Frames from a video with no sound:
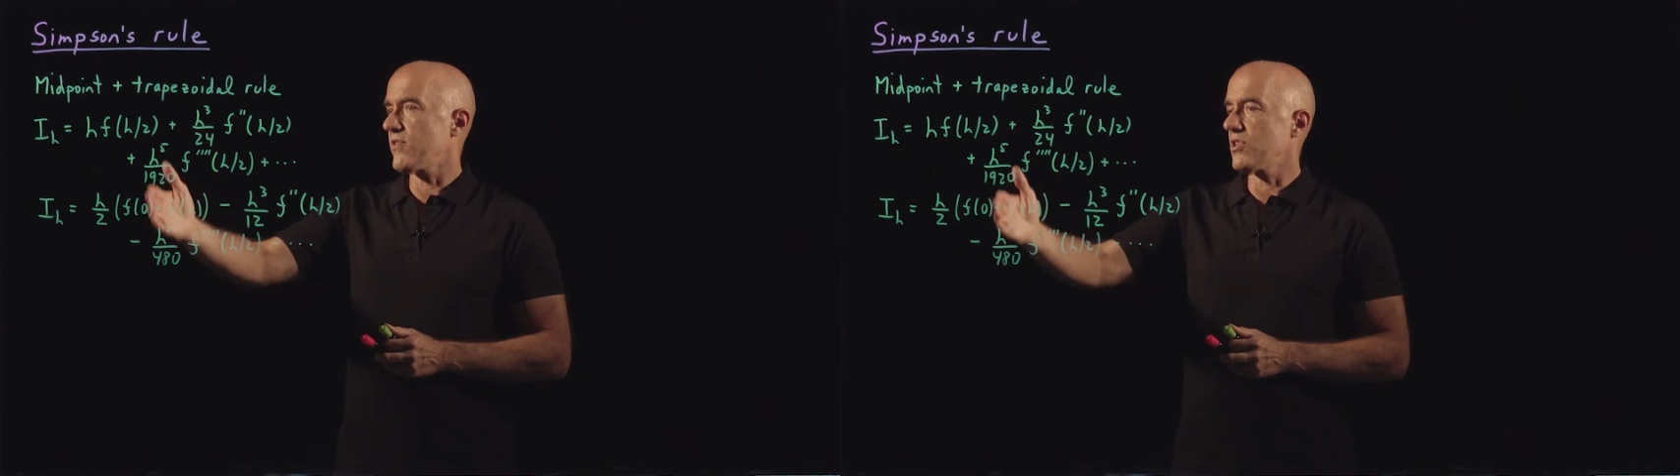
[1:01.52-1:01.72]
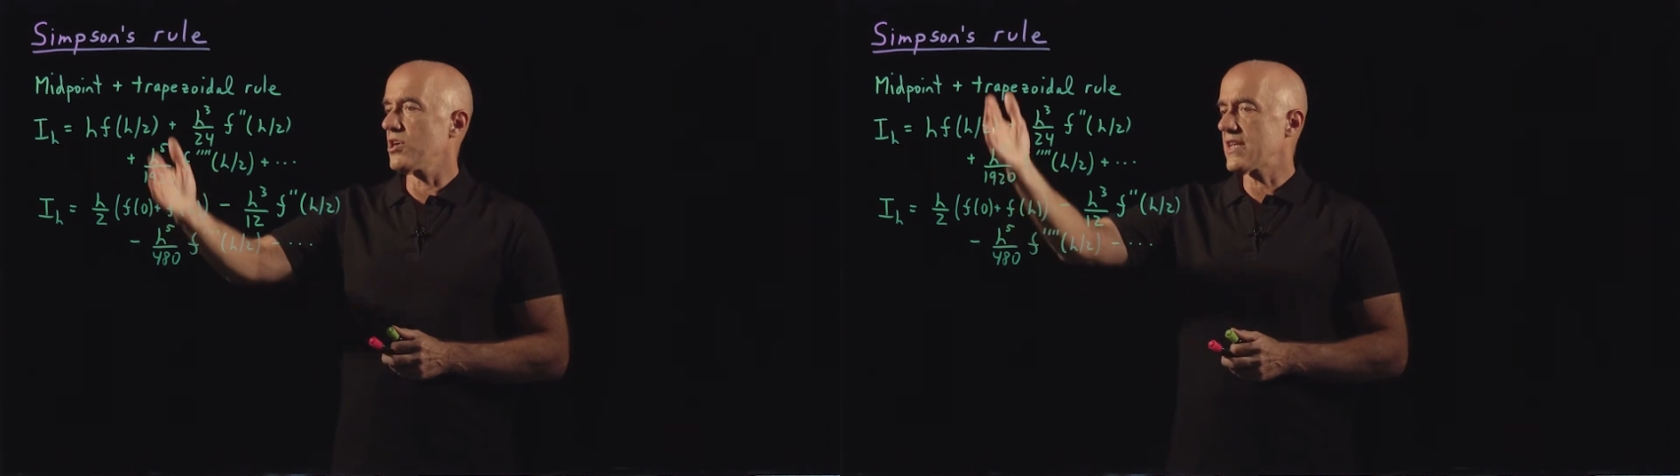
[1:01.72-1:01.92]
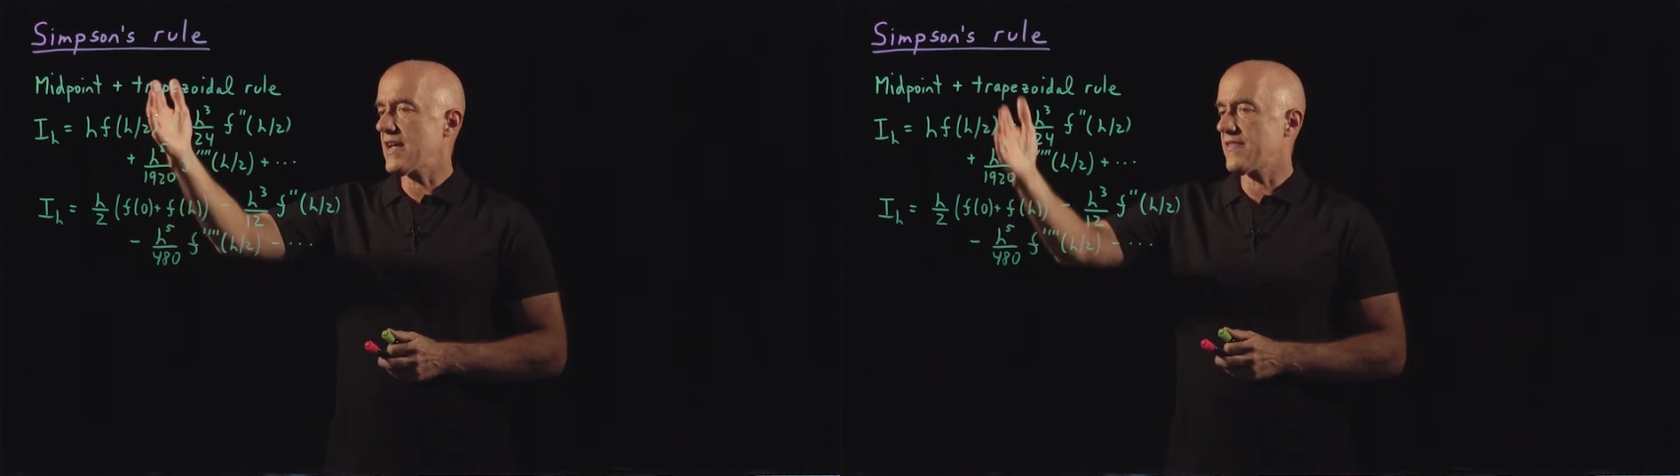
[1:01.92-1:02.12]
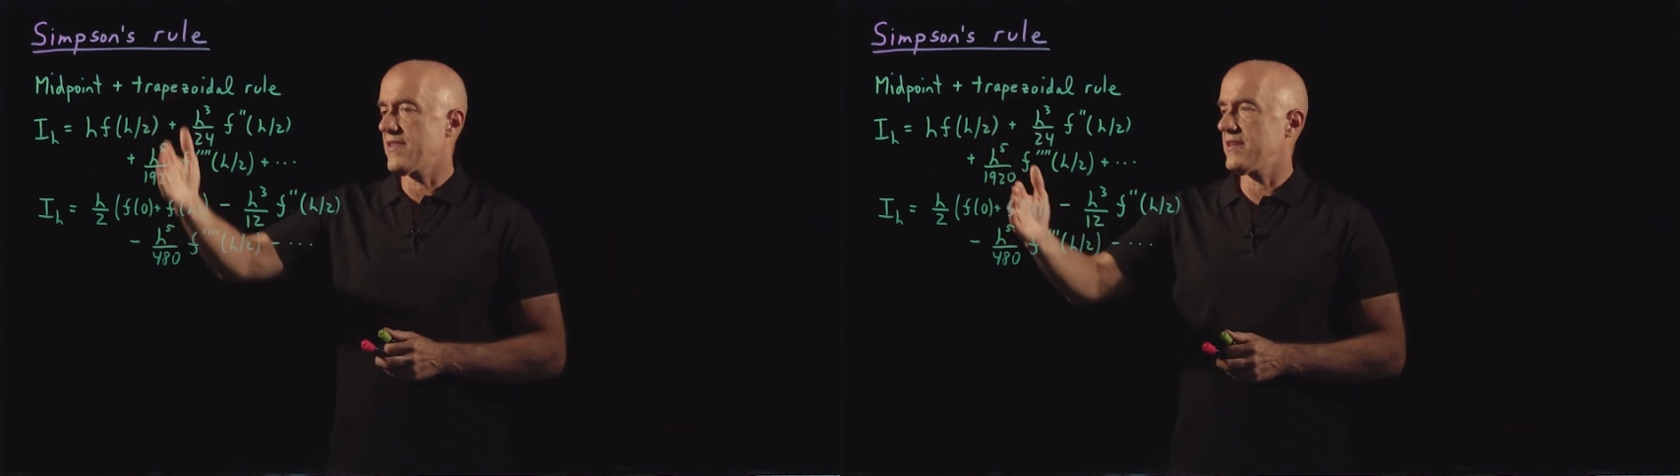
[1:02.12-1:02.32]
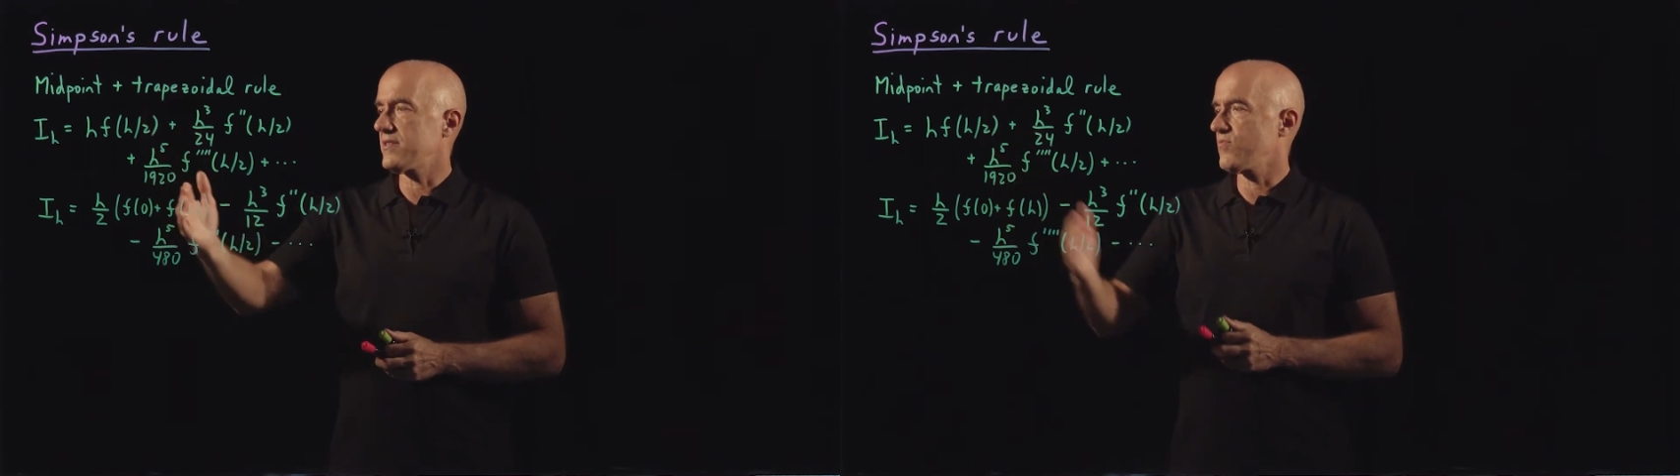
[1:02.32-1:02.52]
we look at
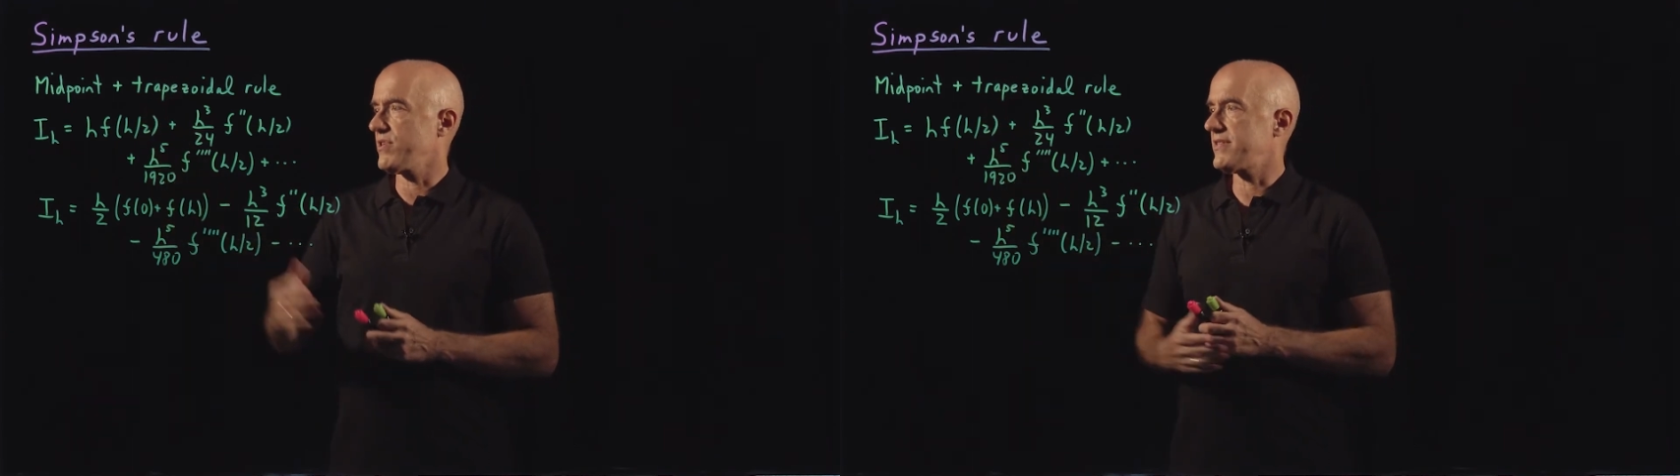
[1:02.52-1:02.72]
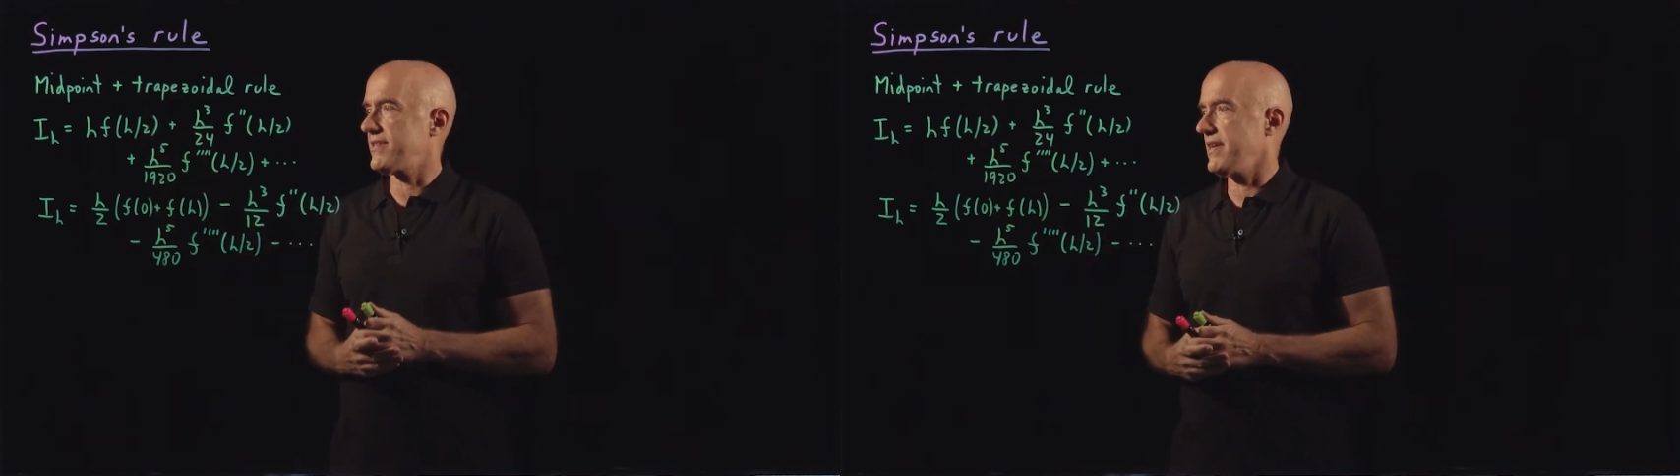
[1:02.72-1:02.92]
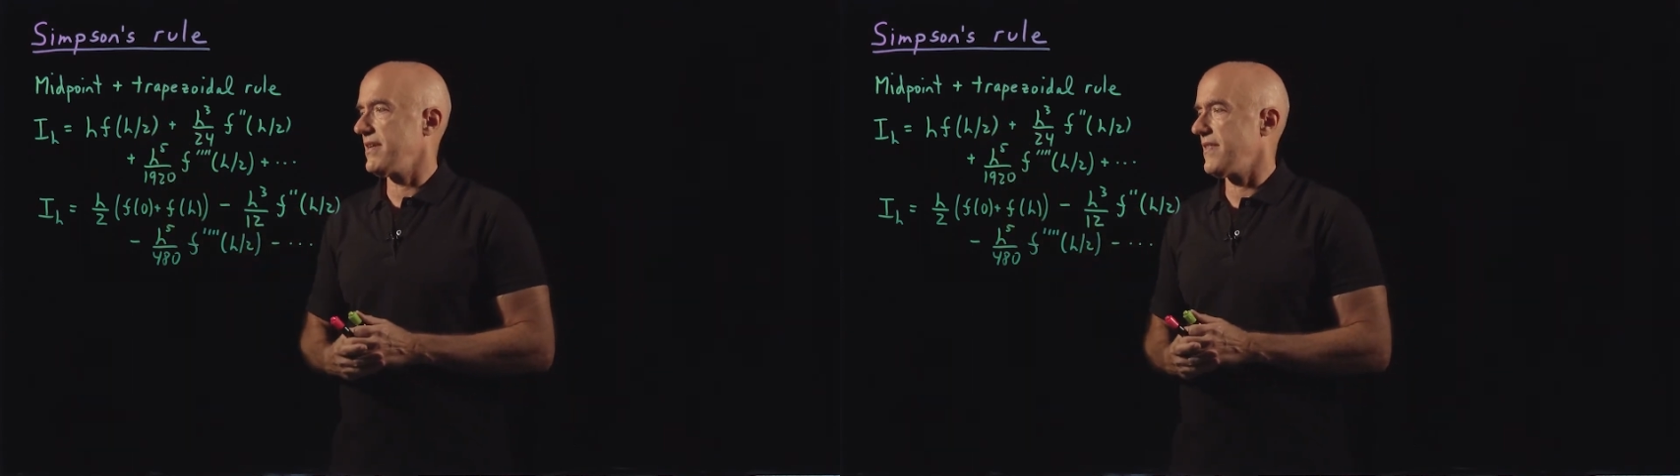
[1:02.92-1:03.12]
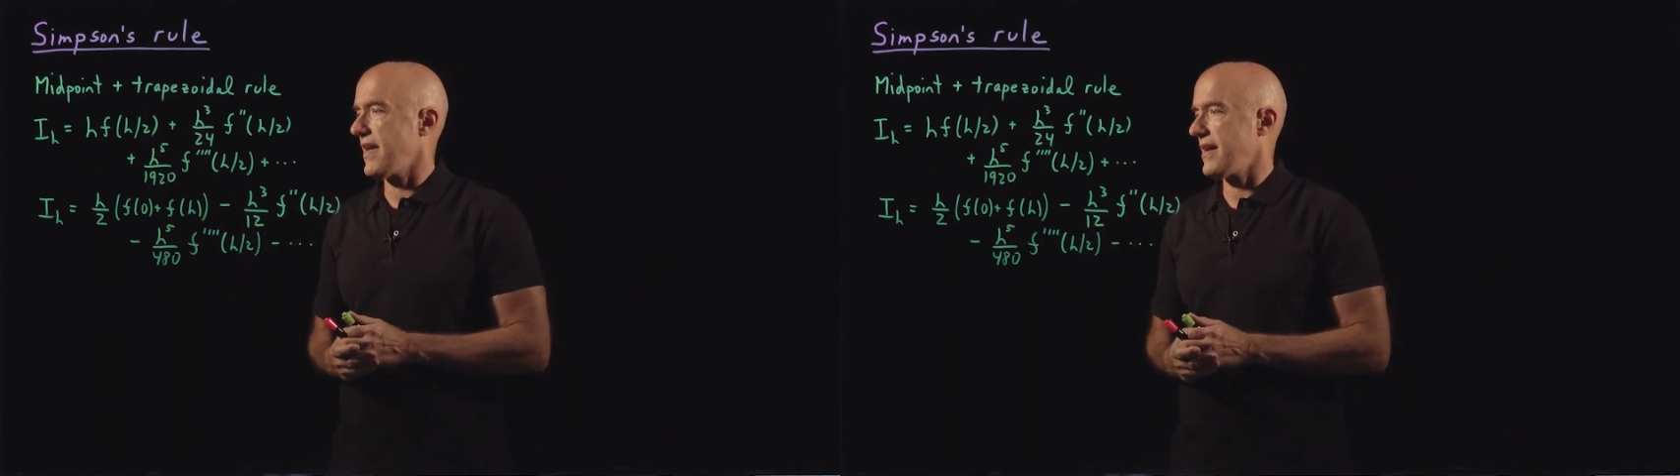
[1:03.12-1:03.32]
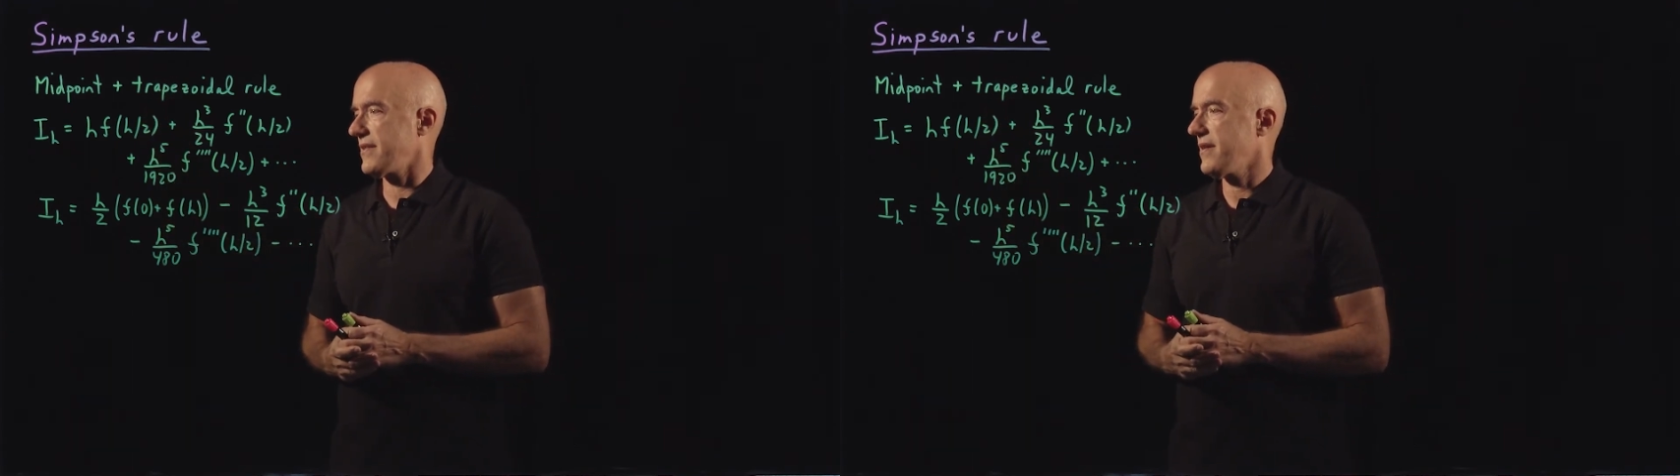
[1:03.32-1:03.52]
this, we see
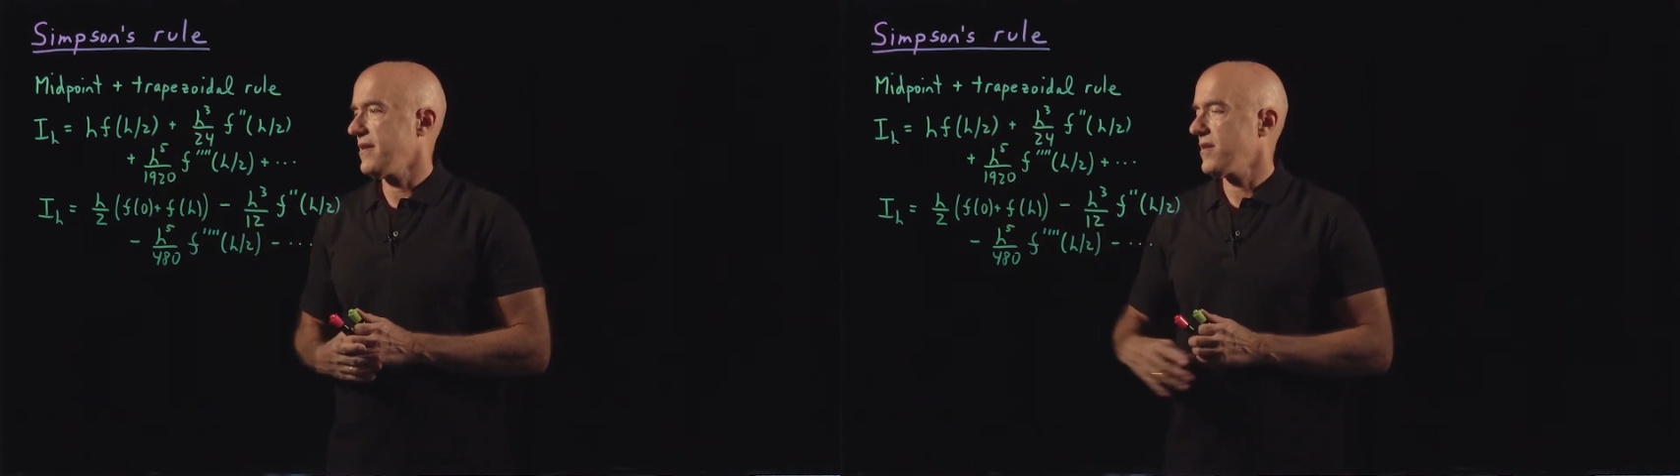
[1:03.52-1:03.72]
that